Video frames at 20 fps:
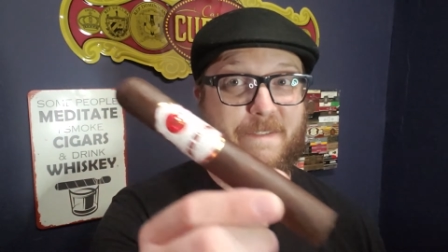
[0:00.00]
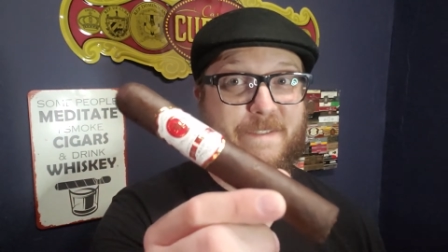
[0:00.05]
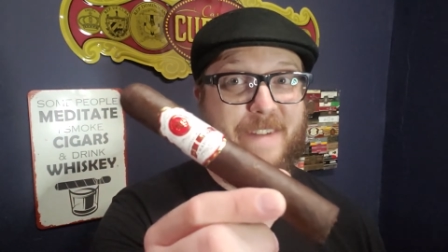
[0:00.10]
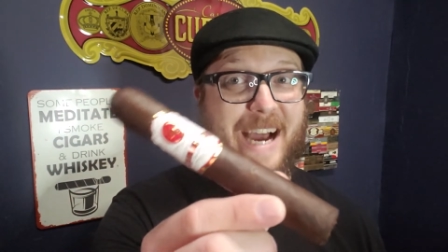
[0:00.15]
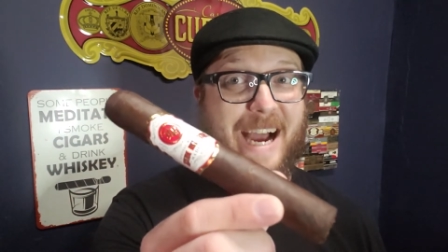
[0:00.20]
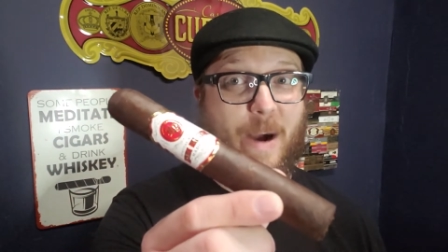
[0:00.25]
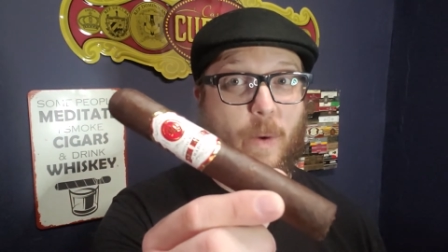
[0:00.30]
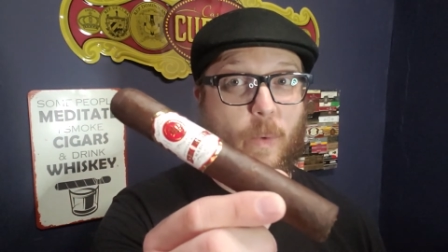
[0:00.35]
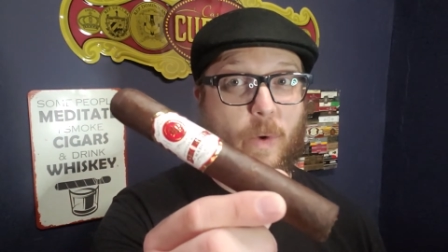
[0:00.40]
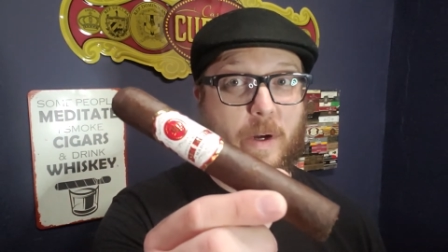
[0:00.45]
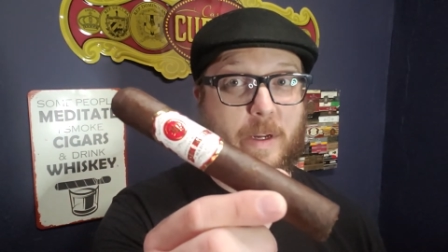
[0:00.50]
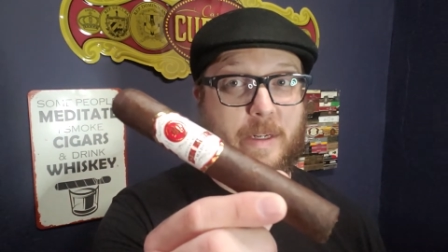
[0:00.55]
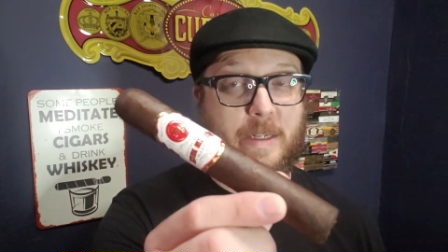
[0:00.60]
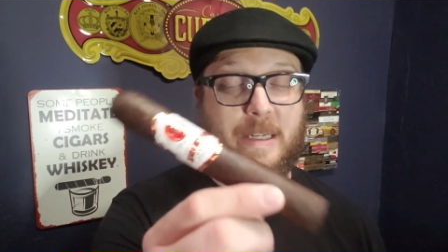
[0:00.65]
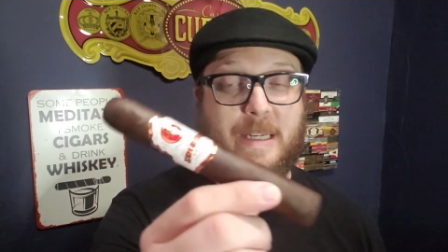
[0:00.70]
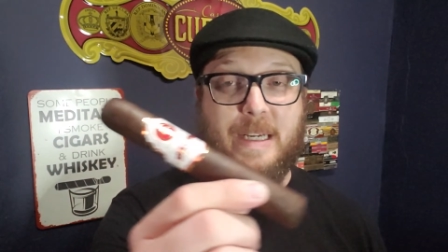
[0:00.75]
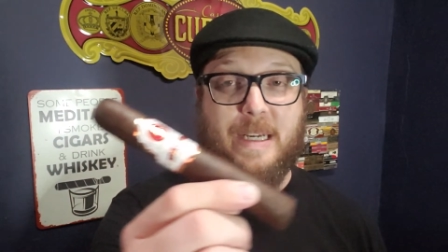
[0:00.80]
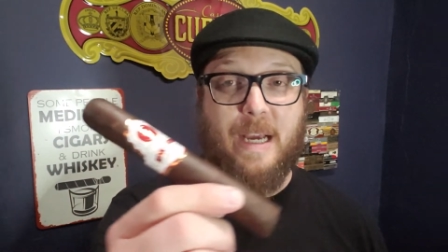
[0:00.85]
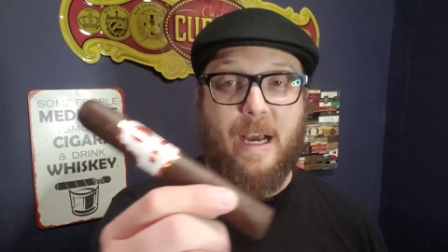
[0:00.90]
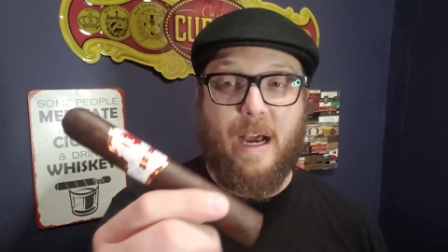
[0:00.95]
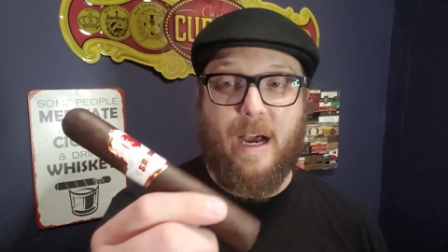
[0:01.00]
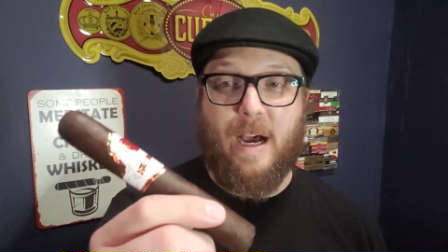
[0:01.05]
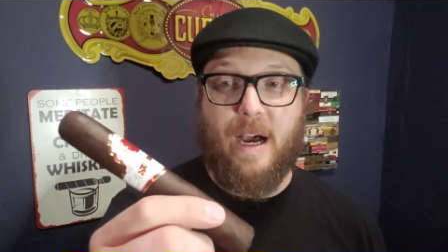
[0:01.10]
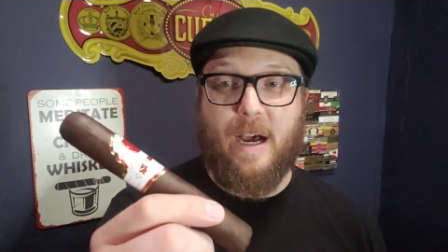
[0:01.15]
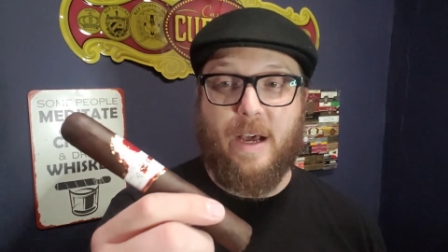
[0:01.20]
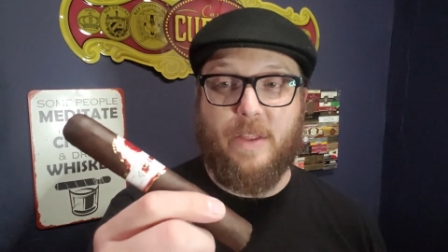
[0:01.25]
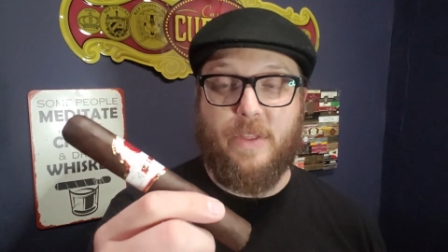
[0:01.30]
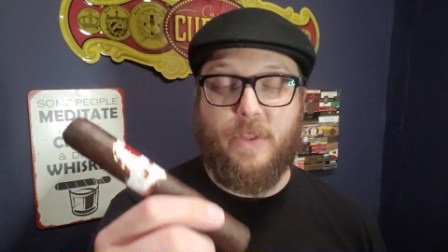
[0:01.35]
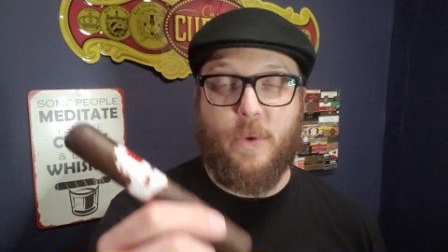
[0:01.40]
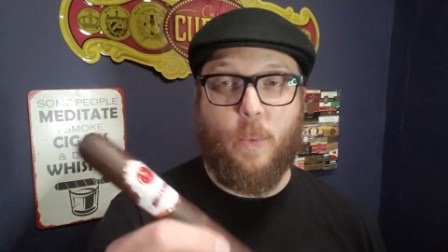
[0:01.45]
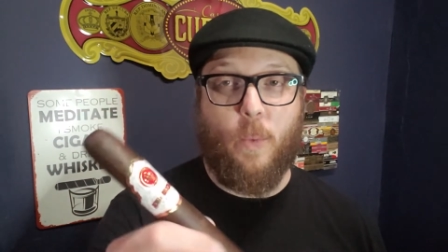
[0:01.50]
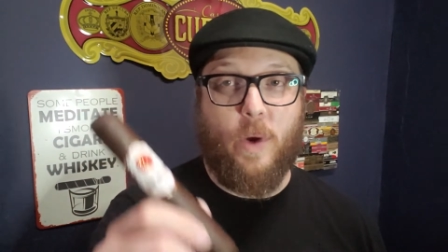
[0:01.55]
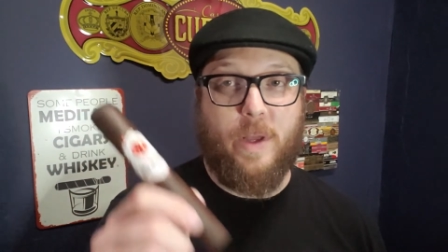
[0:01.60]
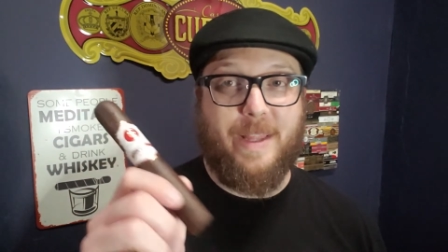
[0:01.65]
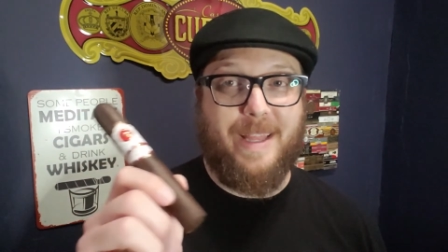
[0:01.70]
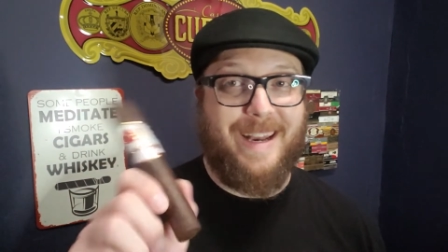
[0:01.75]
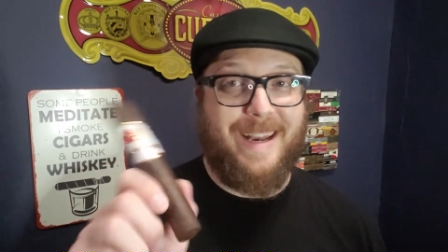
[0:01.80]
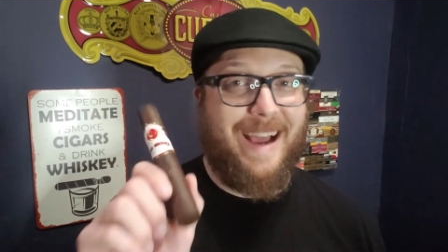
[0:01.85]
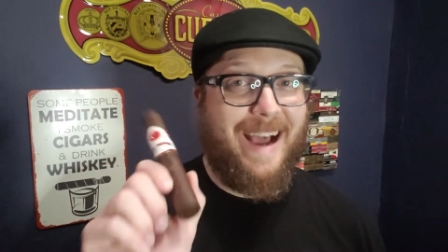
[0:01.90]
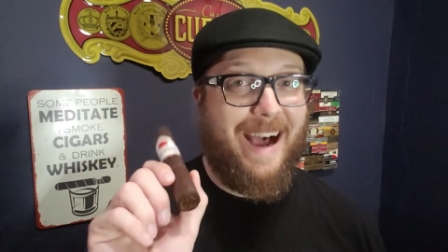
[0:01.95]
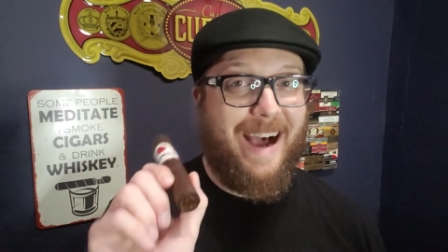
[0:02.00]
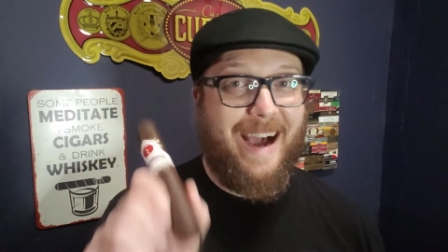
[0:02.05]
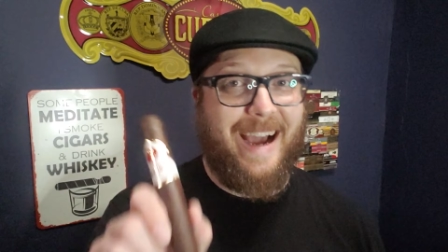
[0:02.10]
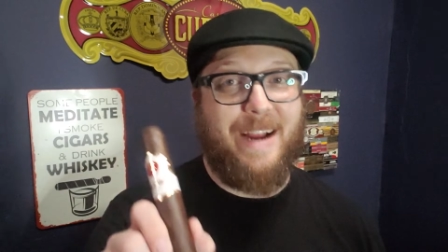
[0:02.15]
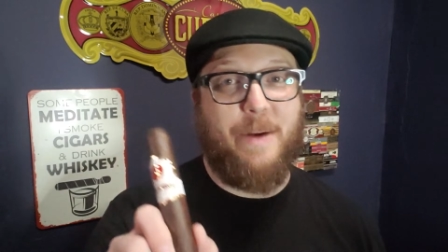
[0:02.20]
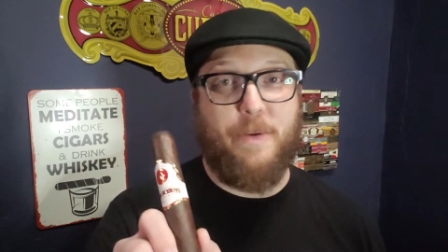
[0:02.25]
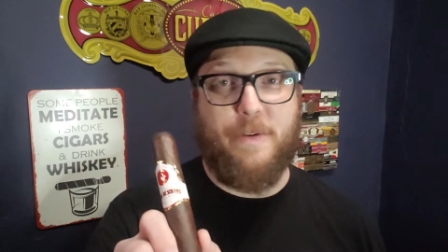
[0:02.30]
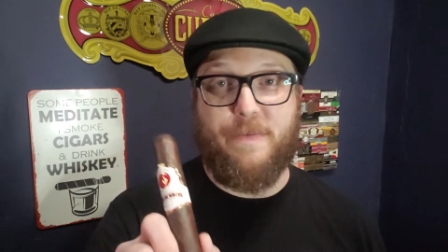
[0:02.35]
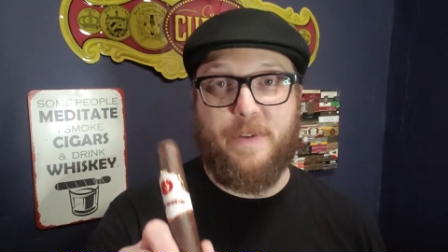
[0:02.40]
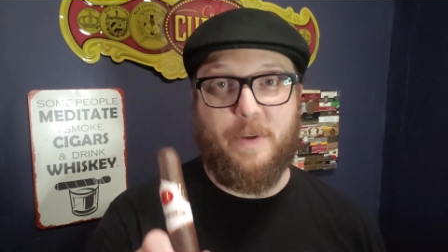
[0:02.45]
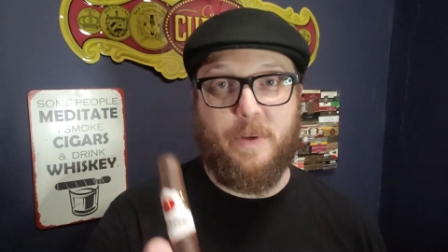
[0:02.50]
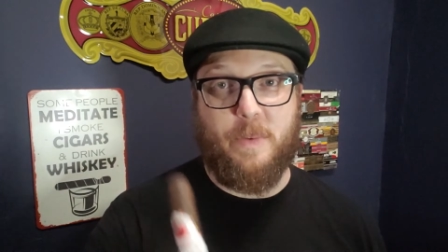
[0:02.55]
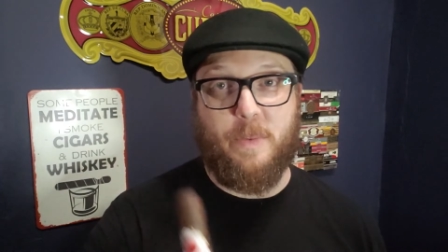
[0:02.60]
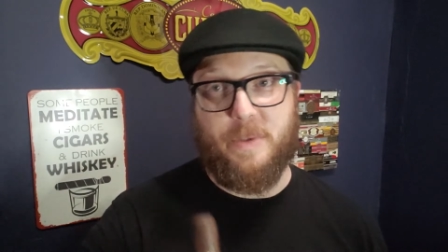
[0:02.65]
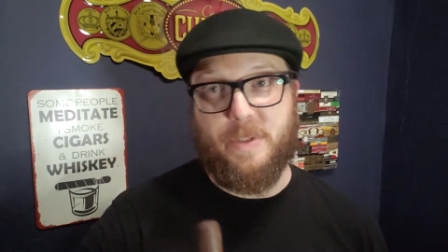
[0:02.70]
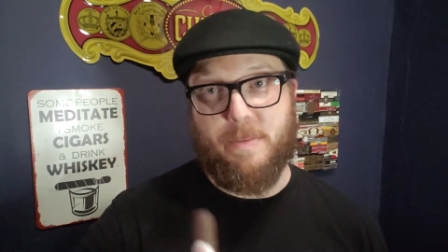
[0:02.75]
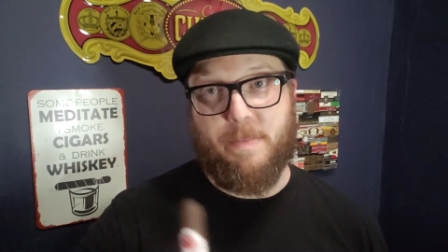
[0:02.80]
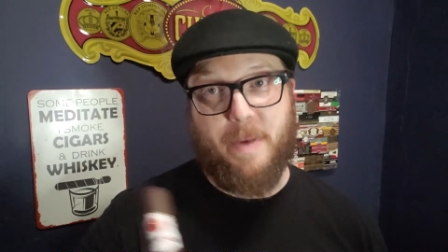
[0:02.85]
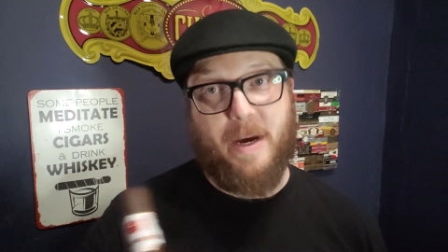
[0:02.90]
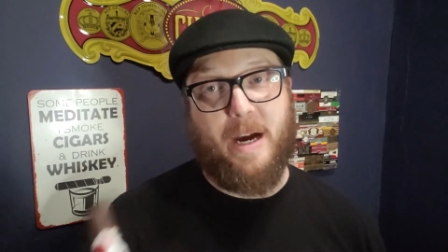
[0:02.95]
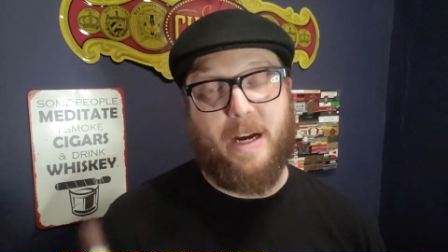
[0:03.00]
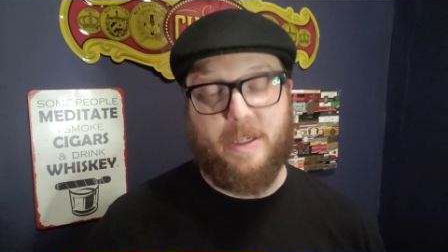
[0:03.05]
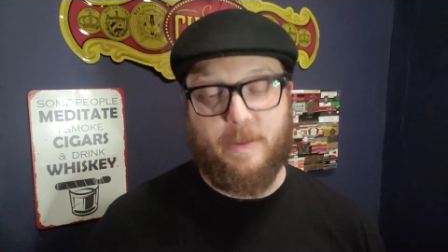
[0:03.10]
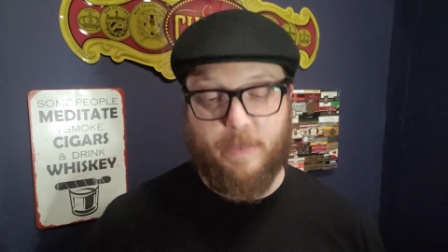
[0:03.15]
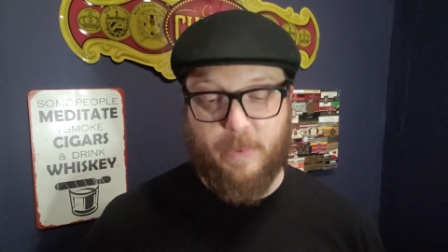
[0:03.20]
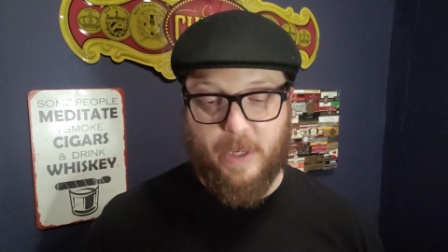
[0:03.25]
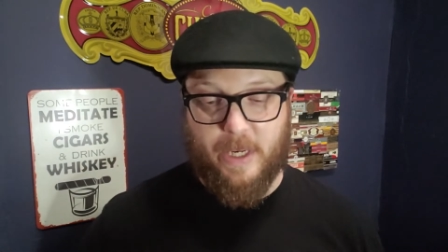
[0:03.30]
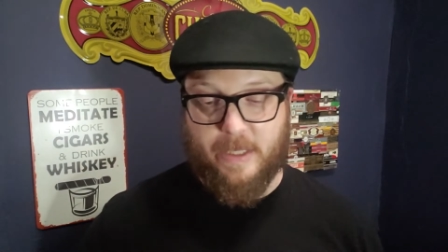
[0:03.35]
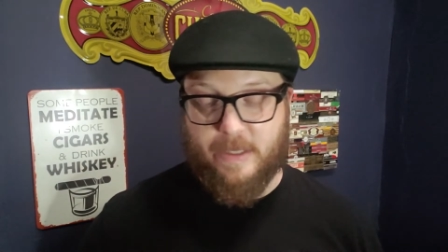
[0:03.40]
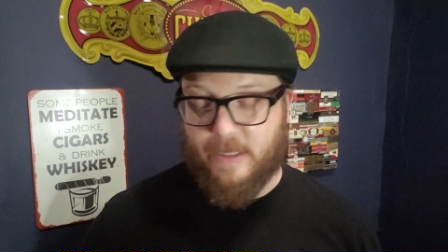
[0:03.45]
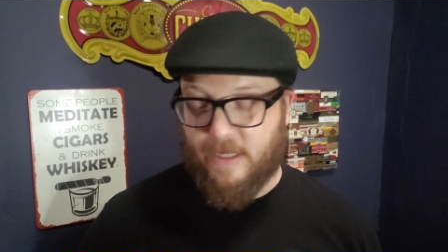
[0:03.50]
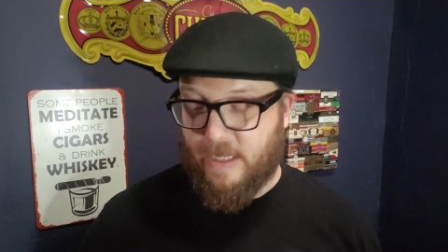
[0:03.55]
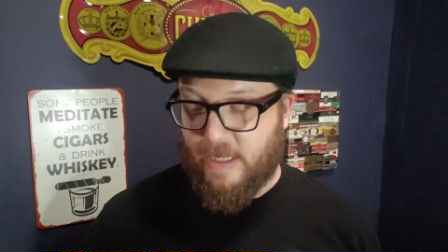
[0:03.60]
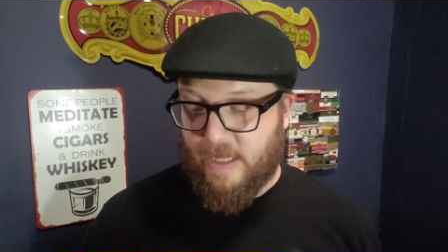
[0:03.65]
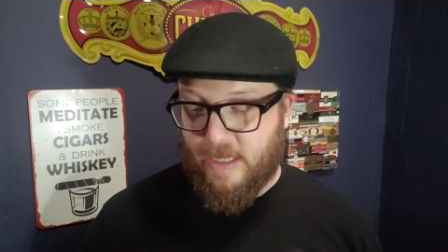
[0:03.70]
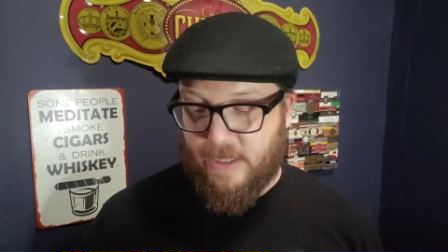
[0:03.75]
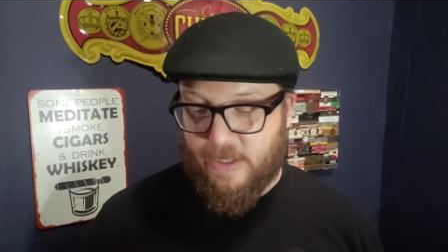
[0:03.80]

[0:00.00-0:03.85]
fat one. The one that I reviewed was a box press,